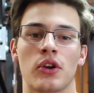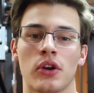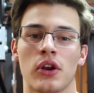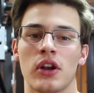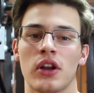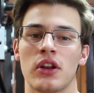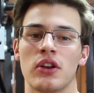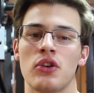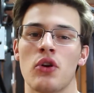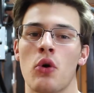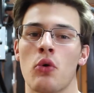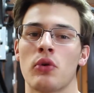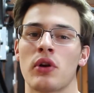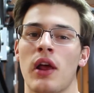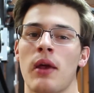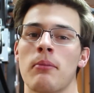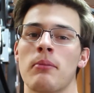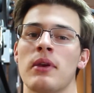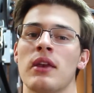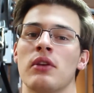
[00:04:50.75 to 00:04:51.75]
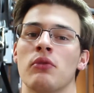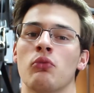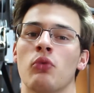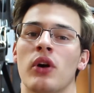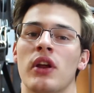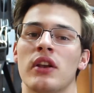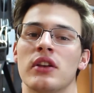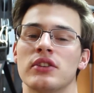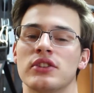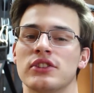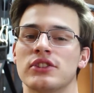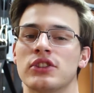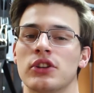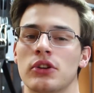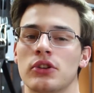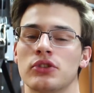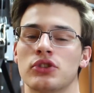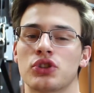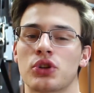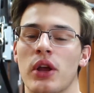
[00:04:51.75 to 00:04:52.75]
going to know what I mean when
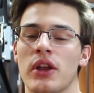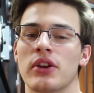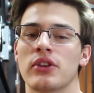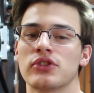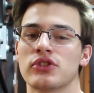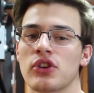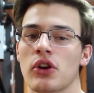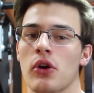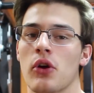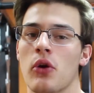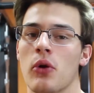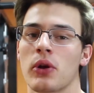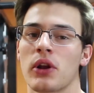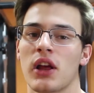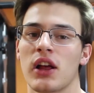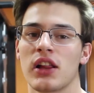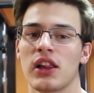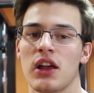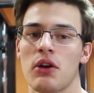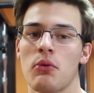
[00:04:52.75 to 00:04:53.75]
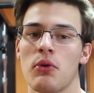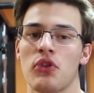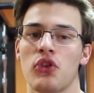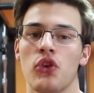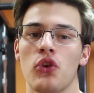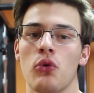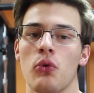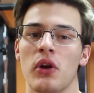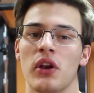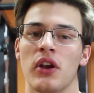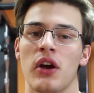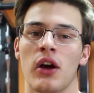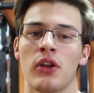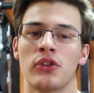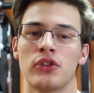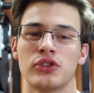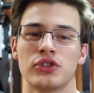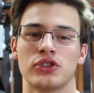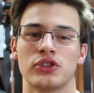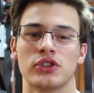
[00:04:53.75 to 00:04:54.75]
certain trainers are going to click with you and
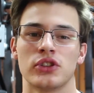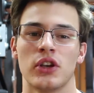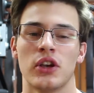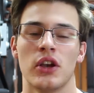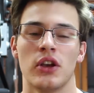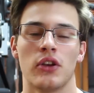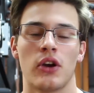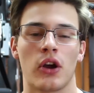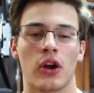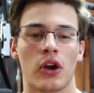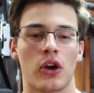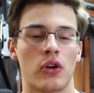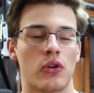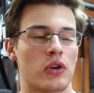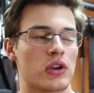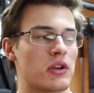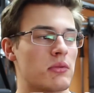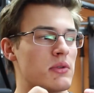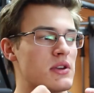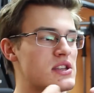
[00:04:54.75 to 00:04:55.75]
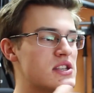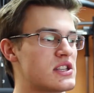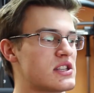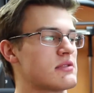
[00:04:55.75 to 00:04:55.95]
others are going to be